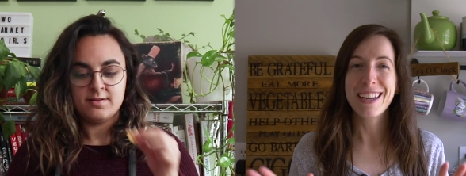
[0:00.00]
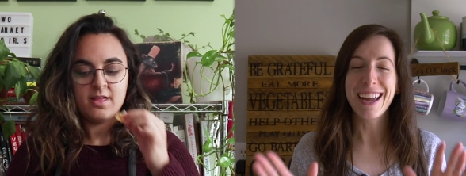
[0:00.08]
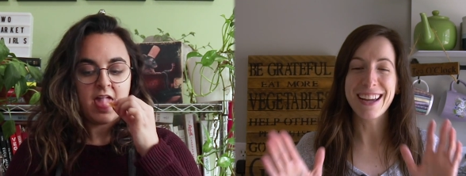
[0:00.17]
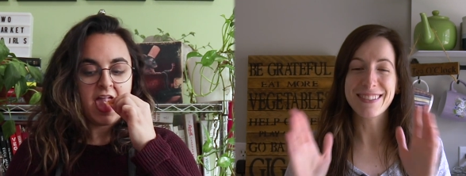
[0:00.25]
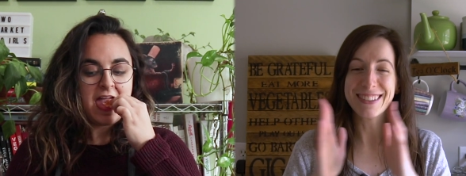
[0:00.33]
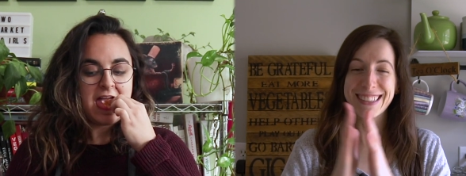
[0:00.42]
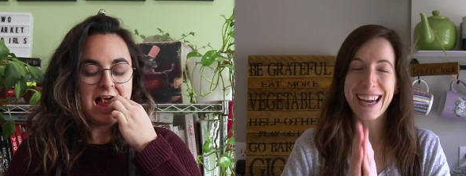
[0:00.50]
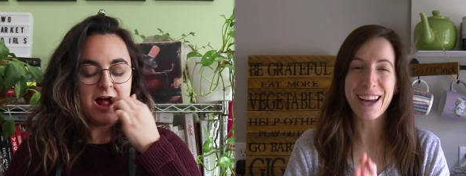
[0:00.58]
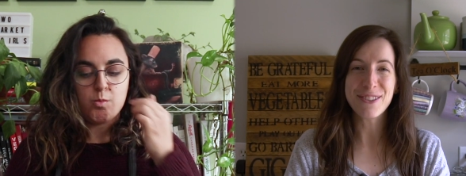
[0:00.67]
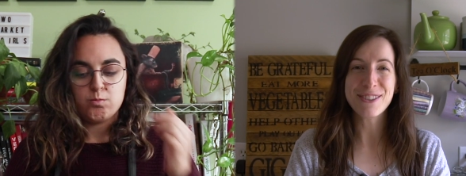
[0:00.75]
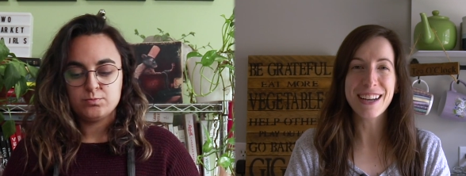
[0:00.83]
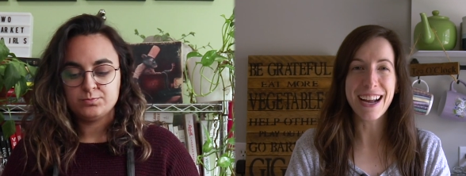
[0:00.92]
Speaker 1: And
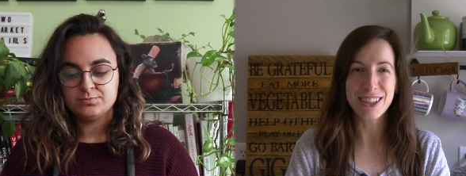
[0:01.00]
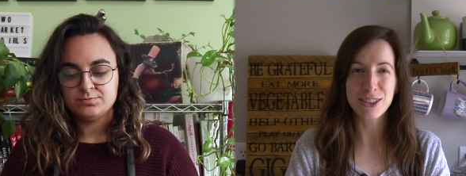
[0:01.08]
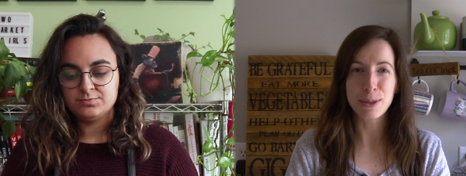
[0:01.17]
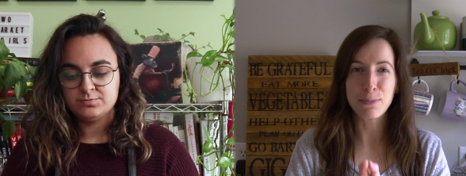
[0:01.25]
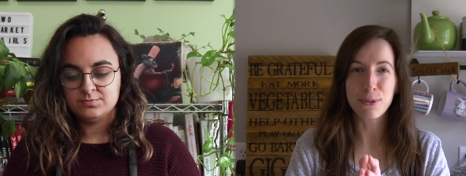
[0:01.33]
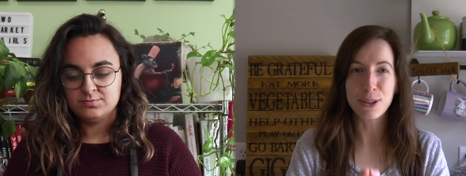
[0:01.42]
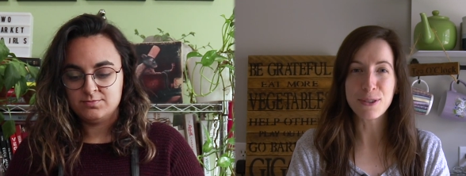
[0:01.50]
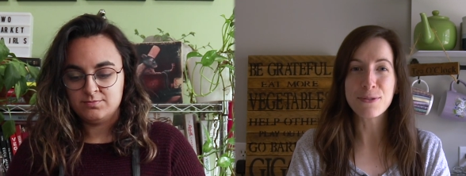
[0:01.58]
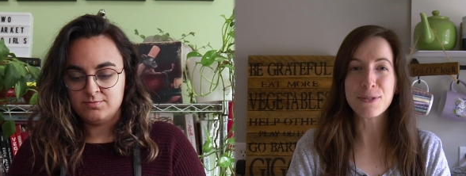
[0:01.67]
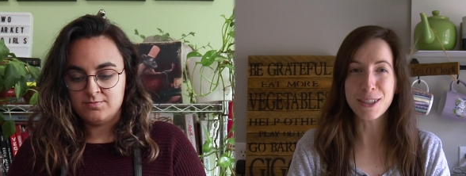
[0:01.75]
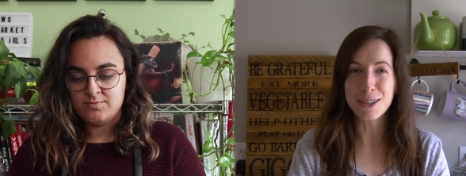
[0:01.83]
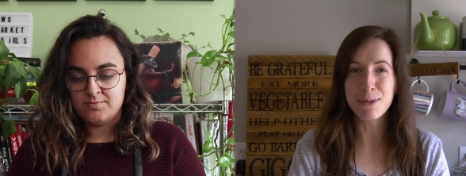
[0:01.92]
Catherine actually
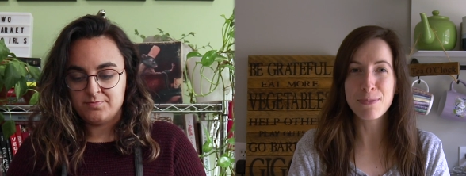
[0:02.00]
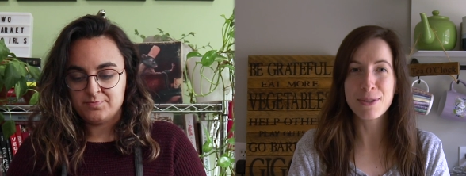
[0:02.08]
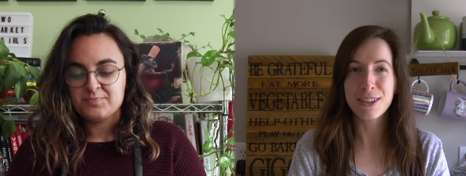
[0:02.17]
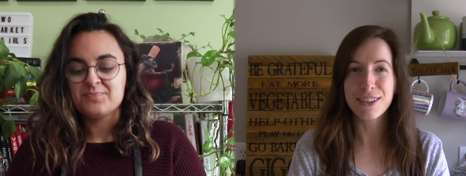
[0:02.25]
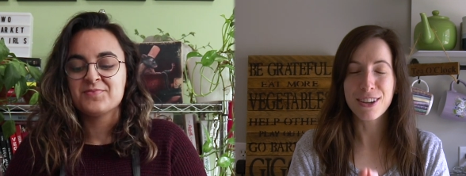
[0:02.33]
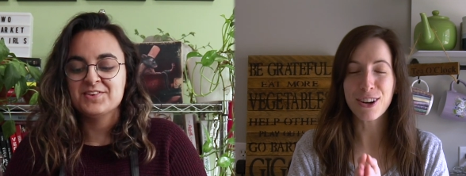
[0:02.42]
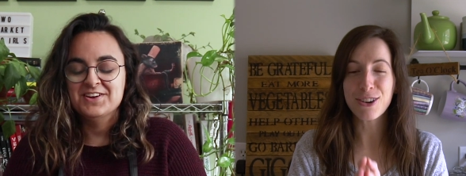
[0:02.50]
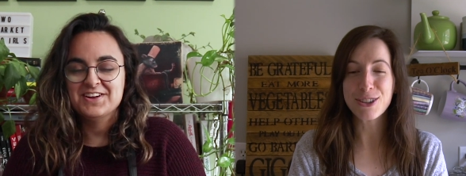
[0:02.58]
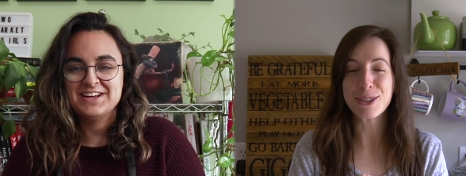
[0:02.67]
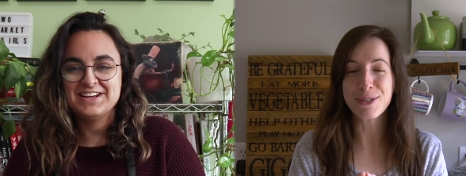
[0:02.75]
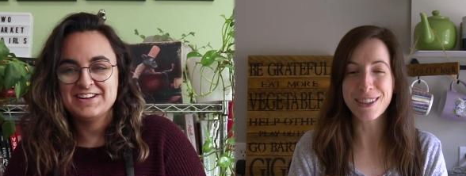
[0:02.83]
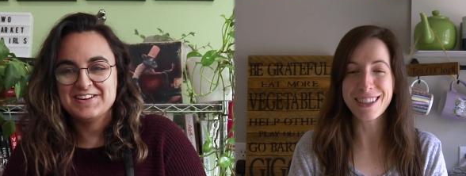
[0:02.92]
pre-filmed her
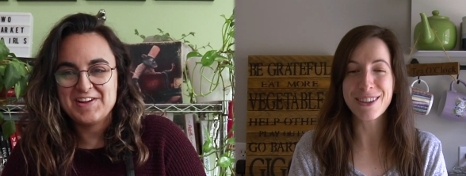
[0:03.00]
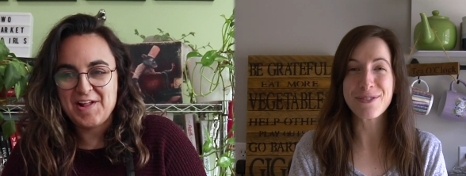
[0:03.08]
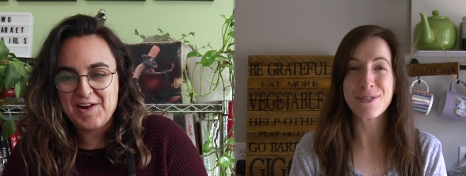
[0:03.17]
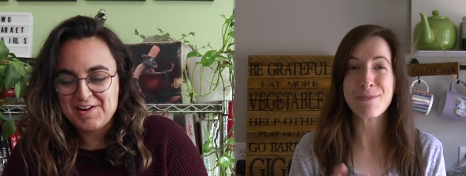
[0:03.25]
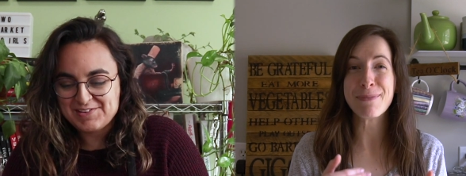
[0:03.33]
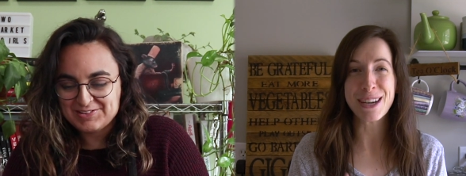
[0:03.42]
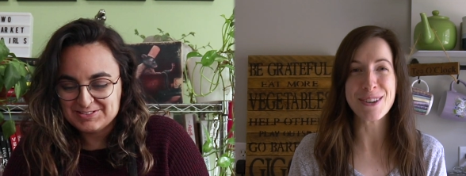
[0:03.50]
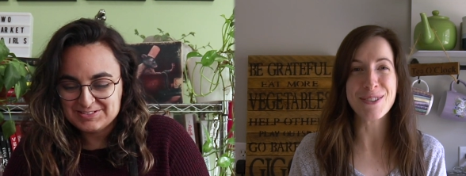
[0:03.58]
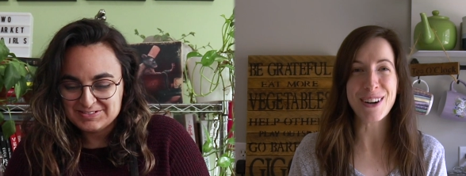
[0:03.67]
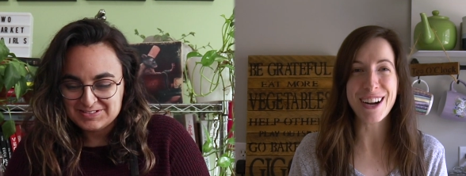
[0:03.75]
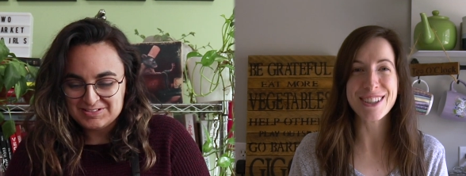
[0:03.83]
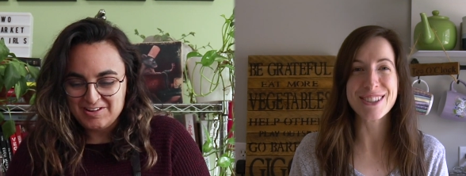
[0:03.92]
doing it for me to
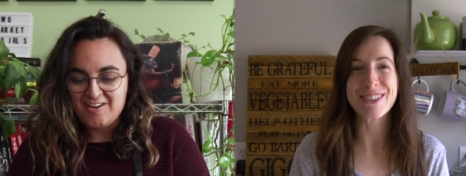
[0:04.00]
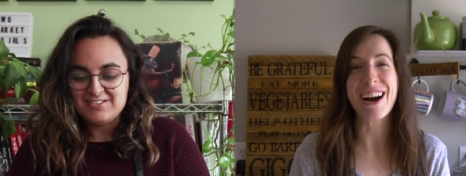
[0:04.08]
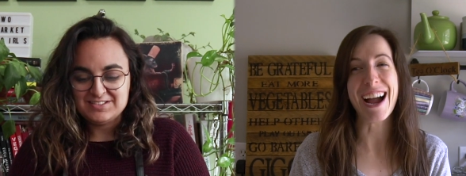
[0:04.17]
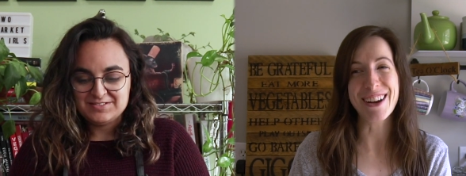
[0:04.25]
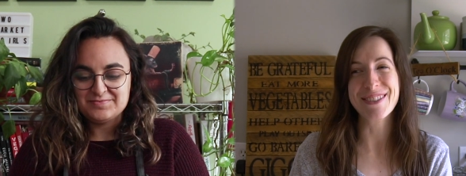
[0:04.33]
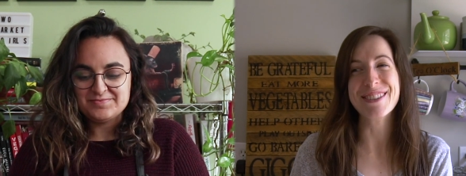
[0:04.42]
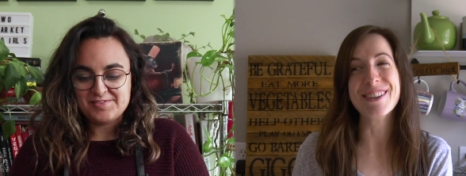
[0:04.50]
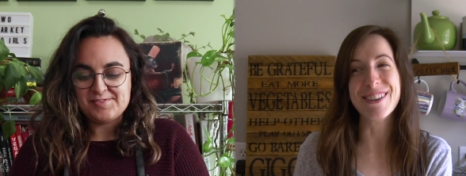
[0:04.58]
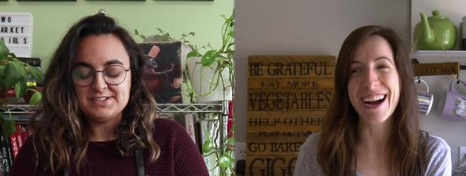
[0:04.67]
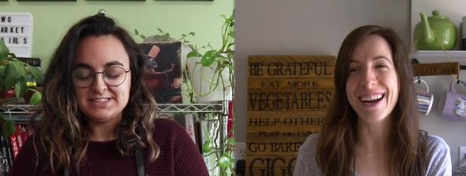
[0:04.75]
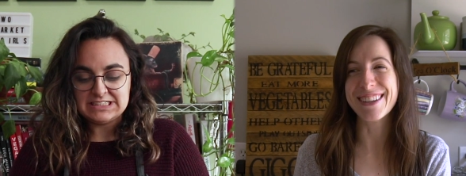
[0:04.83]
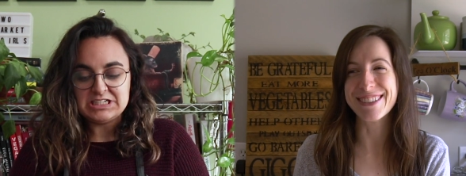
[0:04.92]
watch so I would know
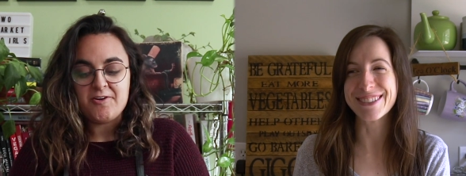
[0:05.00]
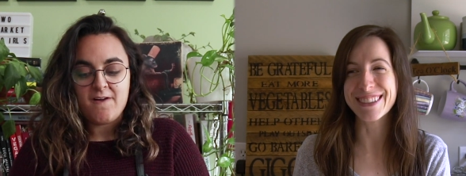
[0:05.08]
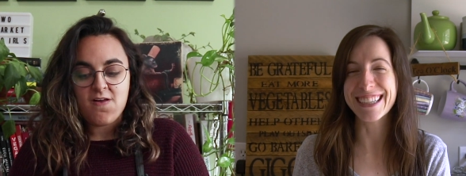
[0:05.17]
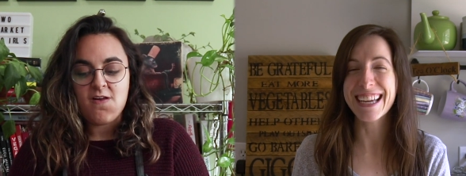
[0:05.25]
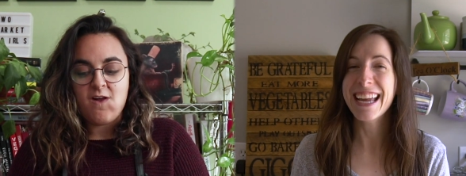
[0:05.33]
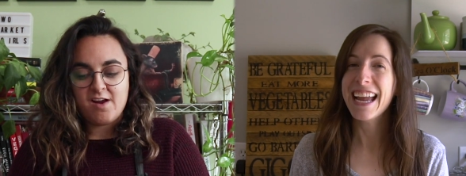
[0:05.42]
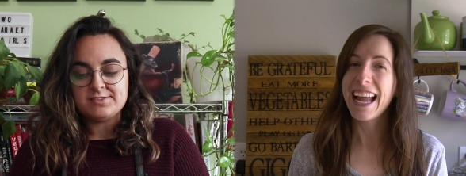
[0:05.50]
how to do it.